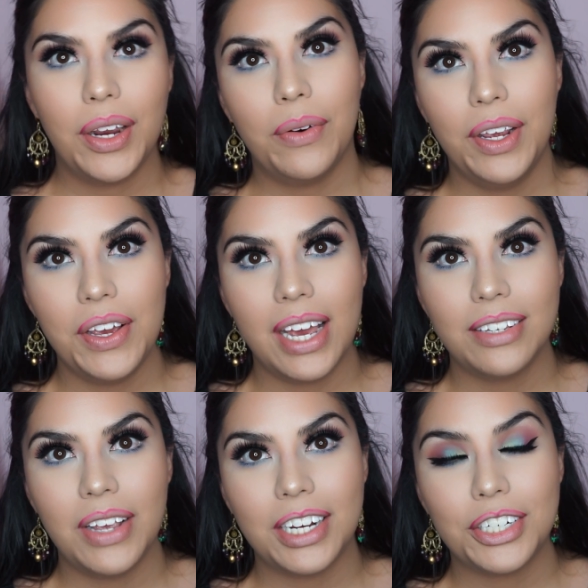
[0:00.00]
Alright you guys,
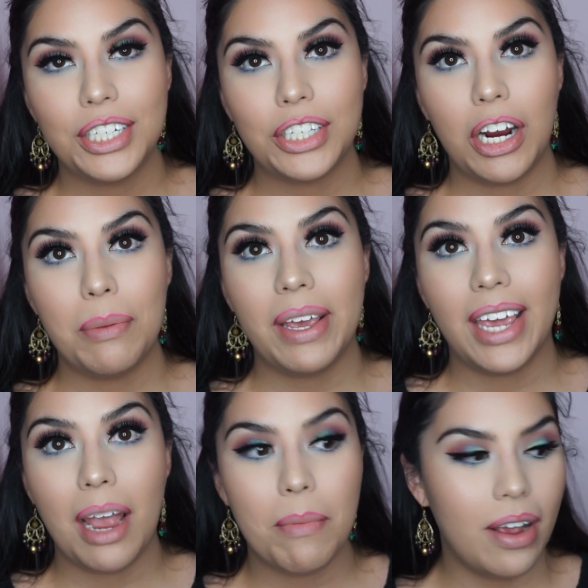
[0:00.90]
actually sorry my
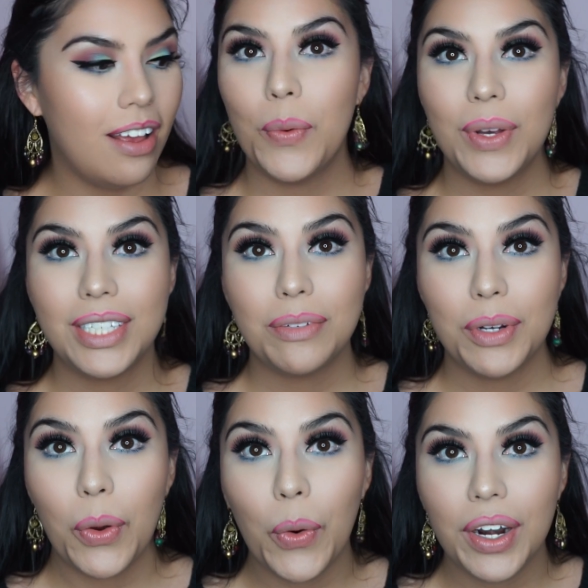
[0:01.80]
camera wasn't
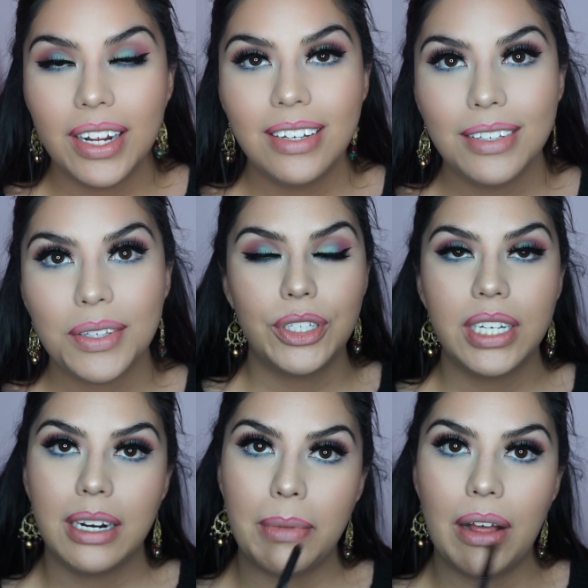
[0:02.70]
recording. So
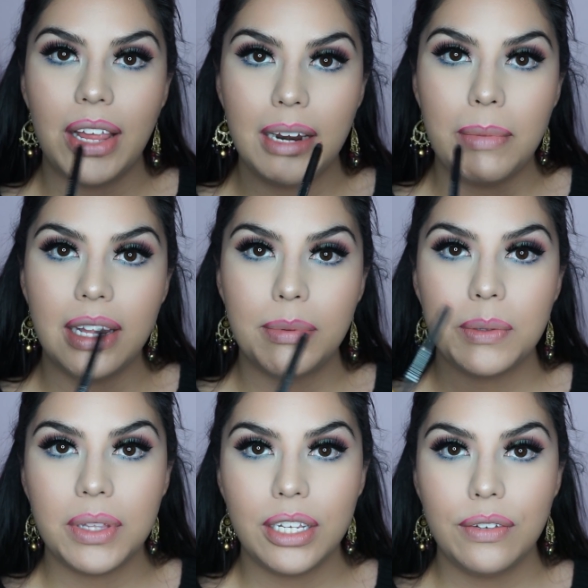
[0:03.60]
again, I'm outlining my lips
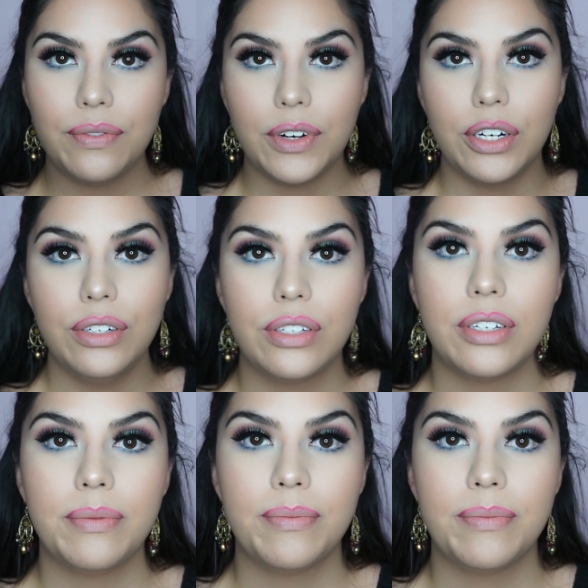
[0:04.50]
with this first.